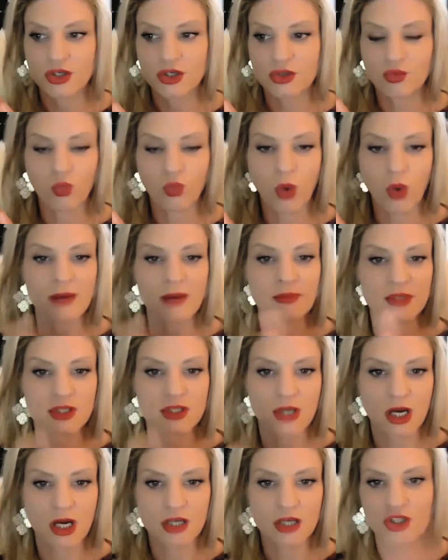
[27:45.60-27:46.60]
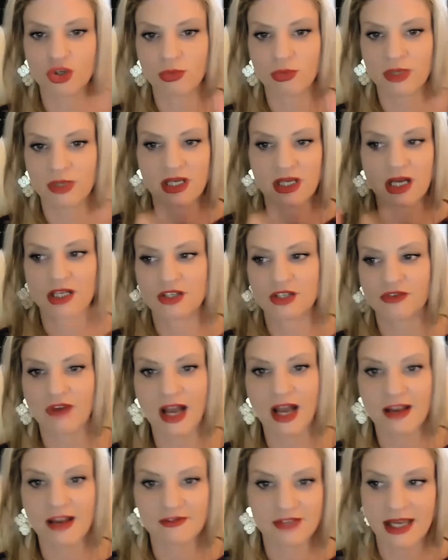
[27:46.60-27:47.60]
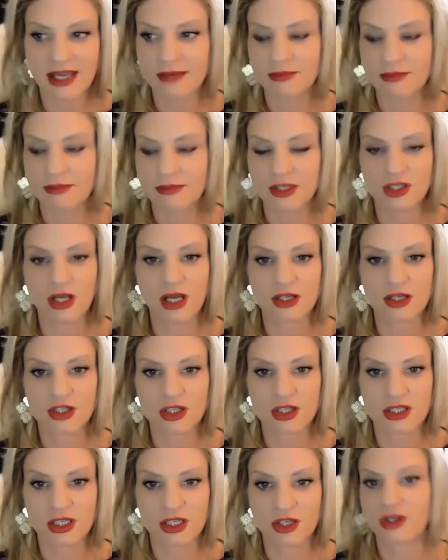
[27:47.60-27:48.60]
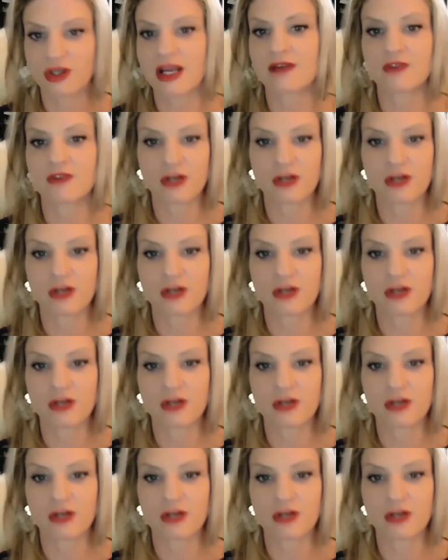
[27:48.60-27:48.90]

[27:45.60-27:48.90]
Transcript: one massage, two massage, 5, 10 massages, and you'll never